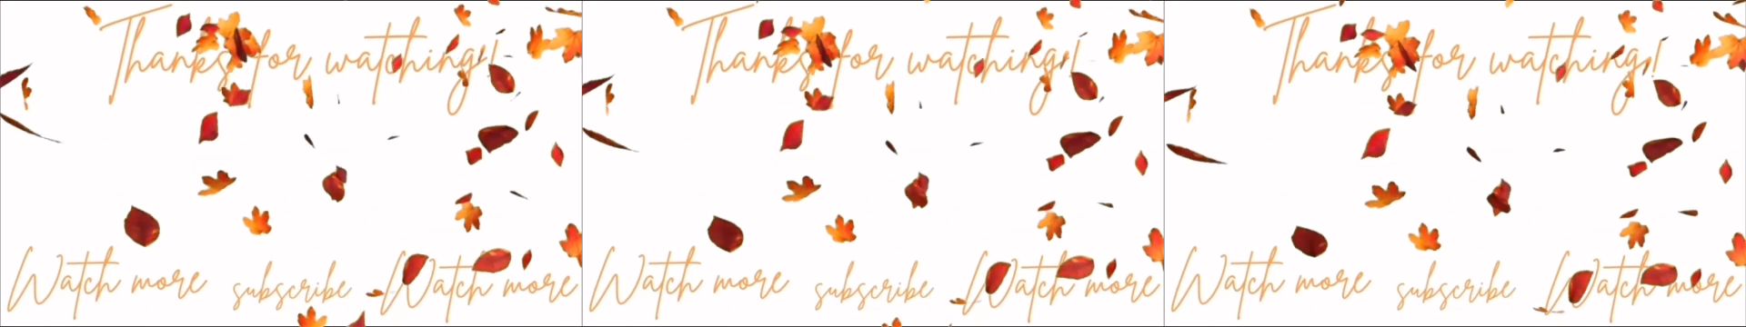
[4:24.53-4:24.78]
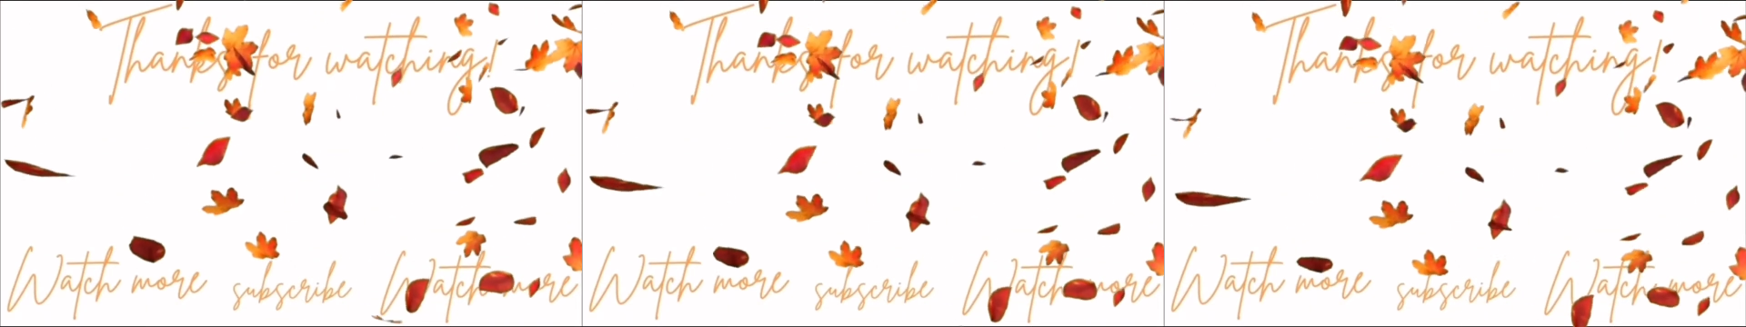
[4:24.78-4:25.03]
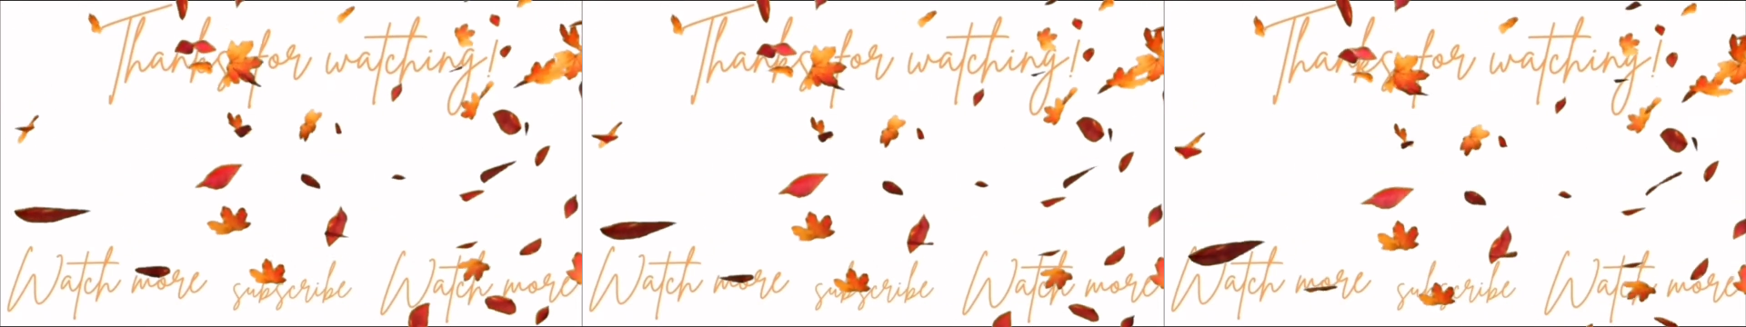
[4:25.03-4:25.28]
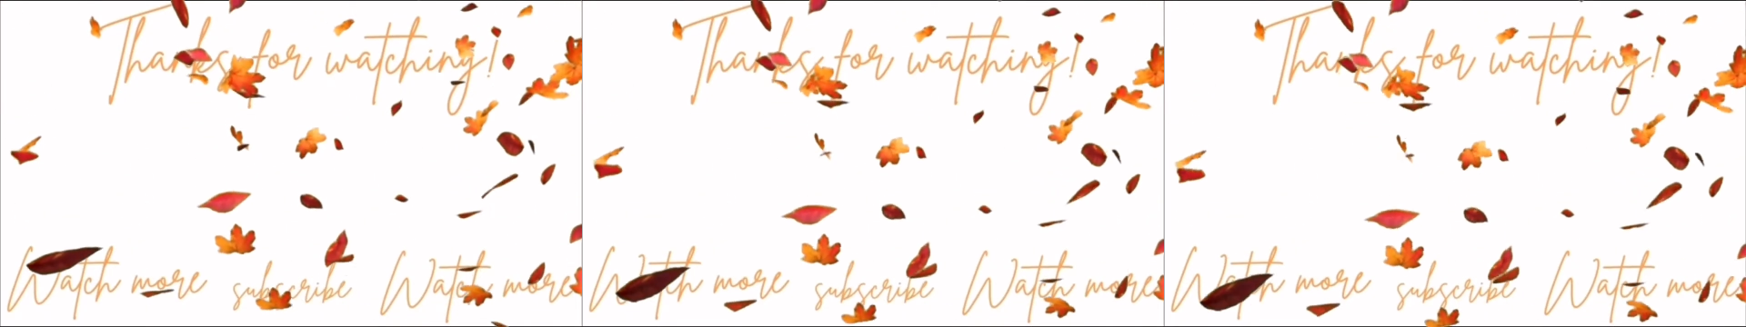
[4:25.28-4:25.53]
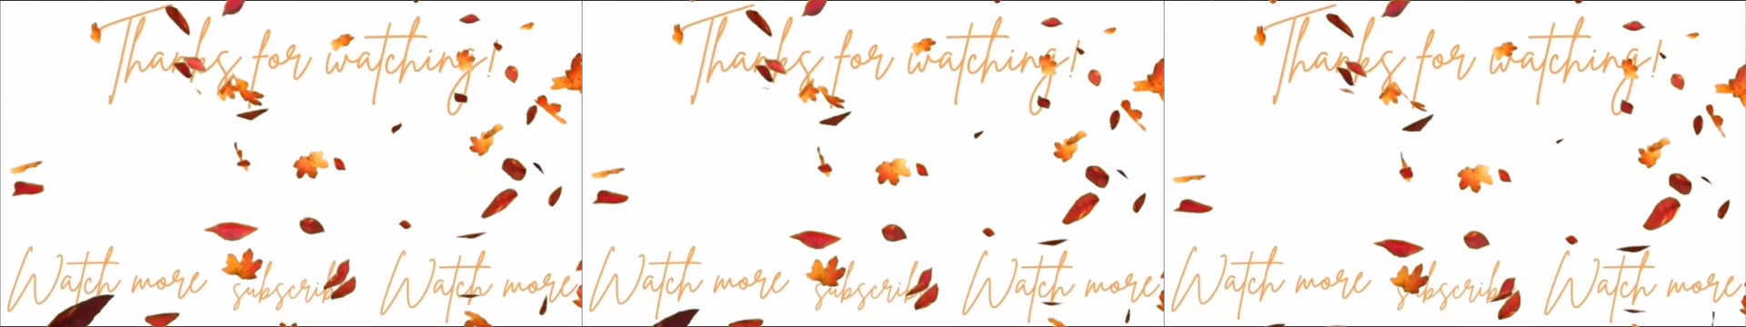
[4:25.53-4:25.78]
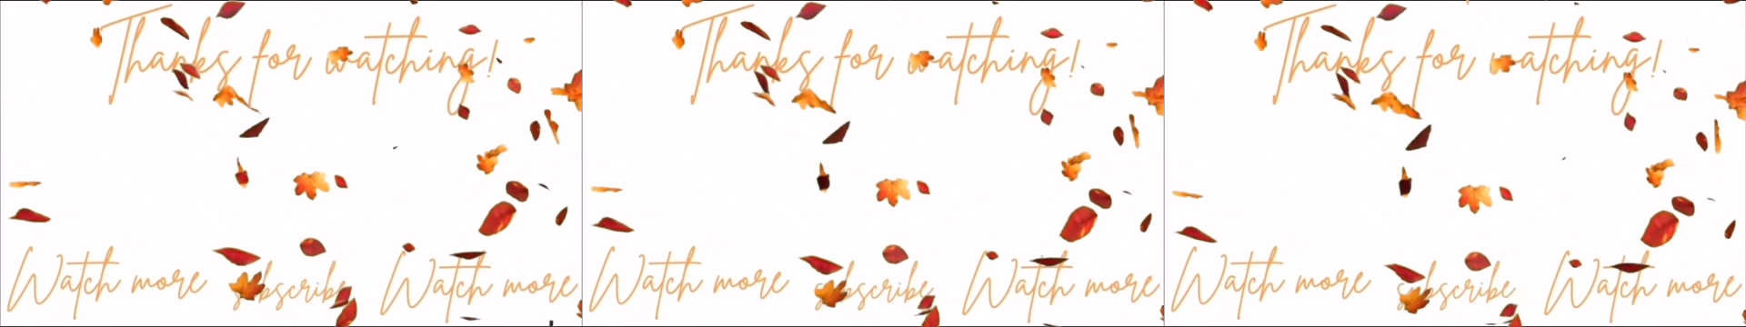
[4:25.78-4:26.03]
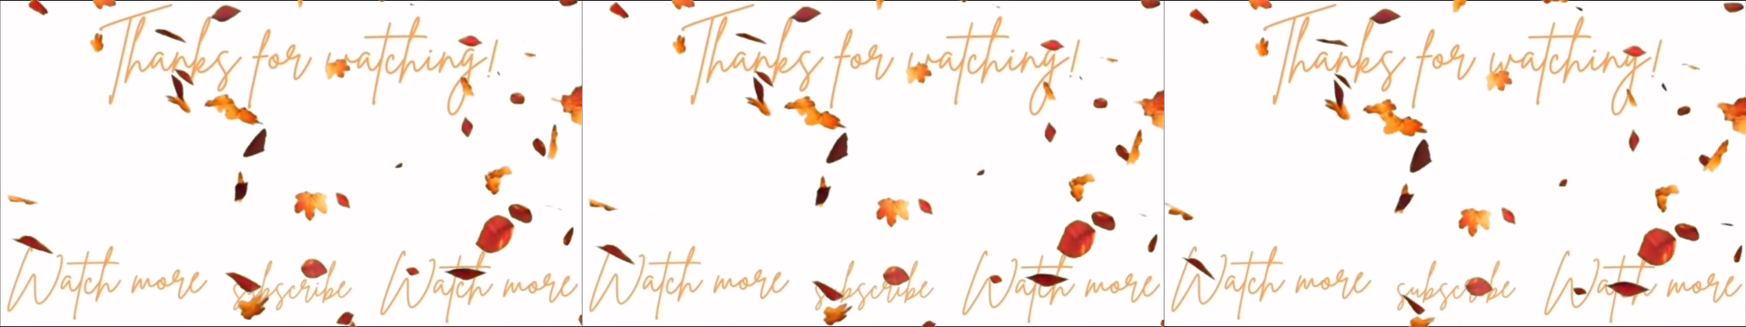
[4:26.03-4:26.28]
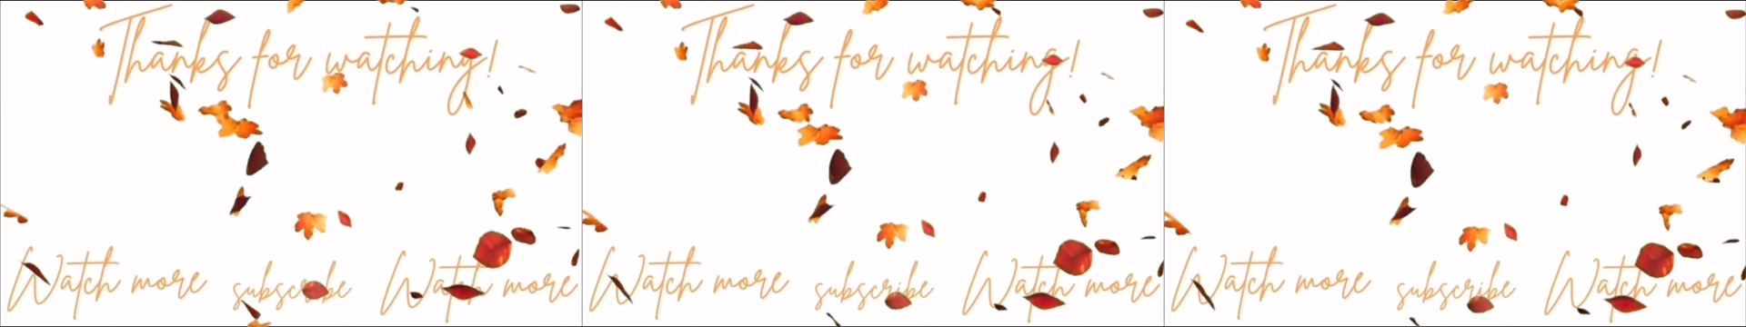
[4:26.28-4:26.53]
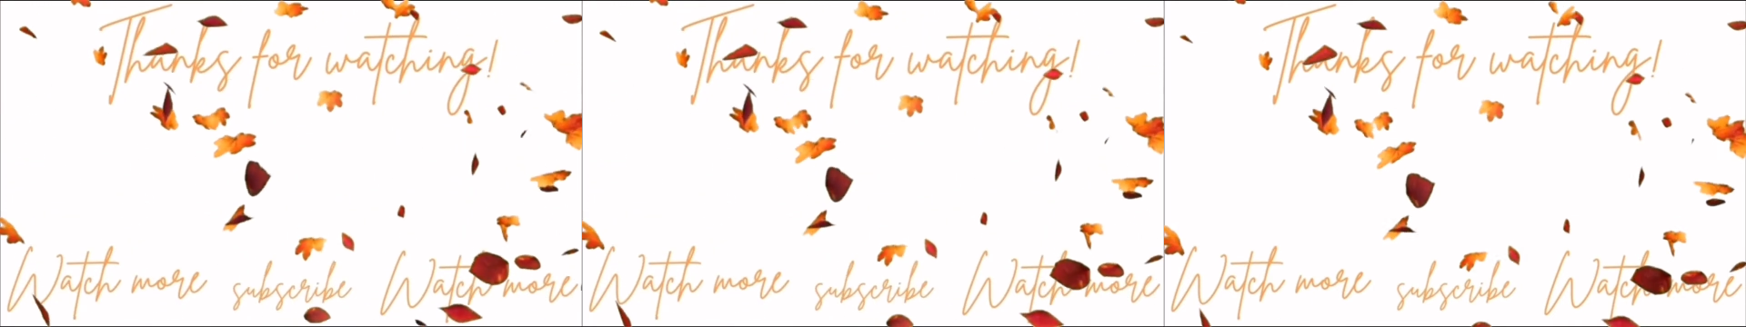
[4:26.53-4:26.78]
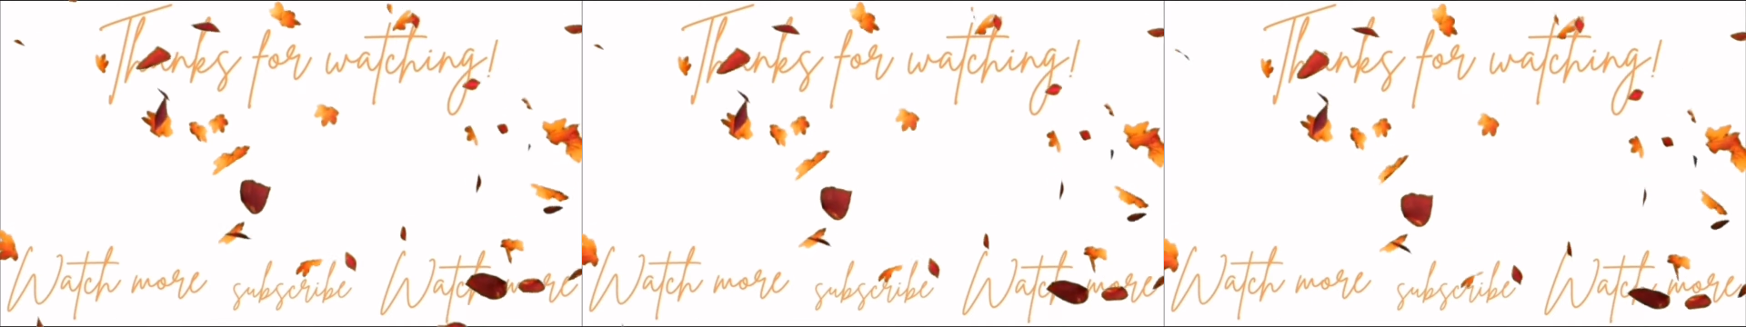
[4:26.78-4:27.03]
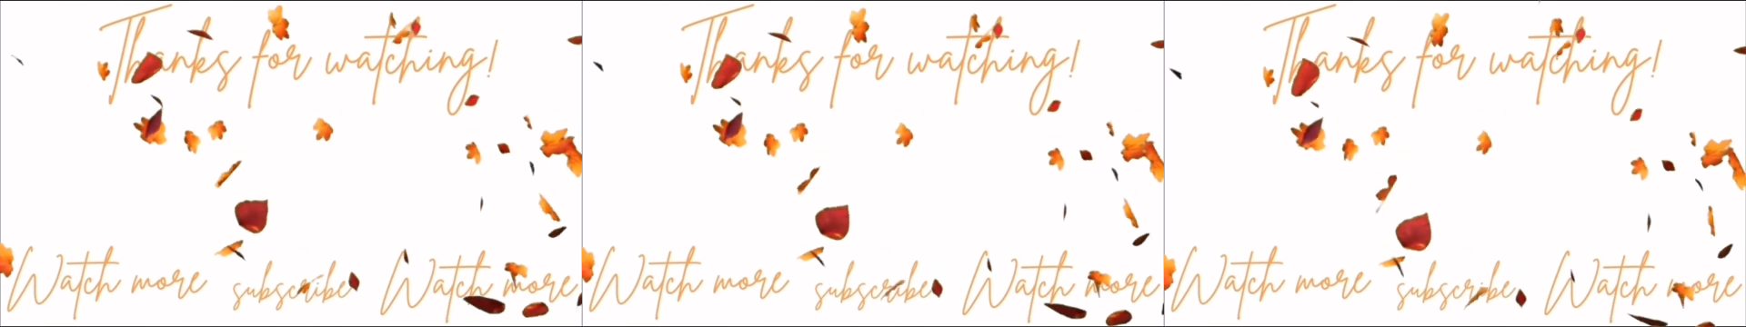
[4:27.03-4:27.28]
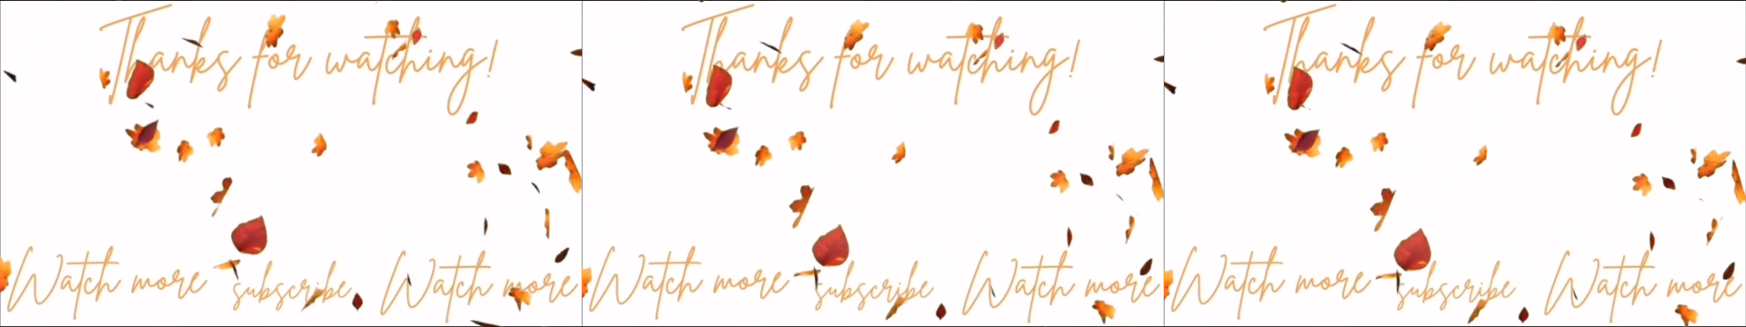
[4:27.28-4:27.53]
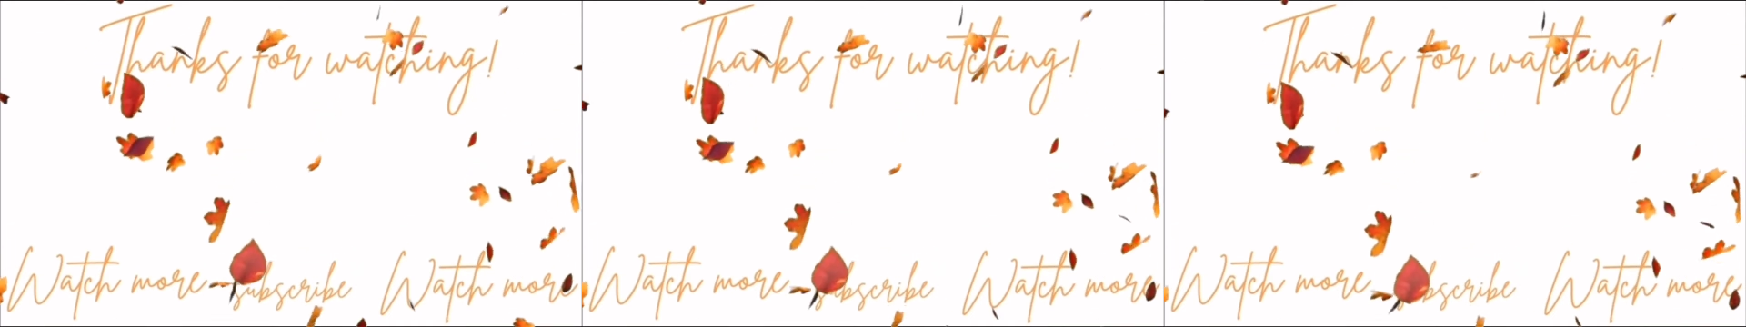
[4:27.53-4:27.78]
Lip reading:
Nobody's mouth can be seen.